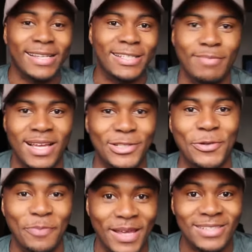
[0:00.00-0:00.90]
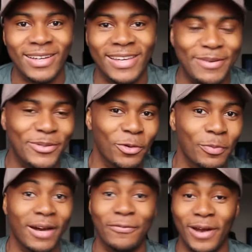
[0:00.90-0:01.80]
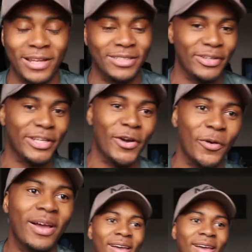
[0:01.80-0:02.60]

to this magical bench I keep talking about throughout this video,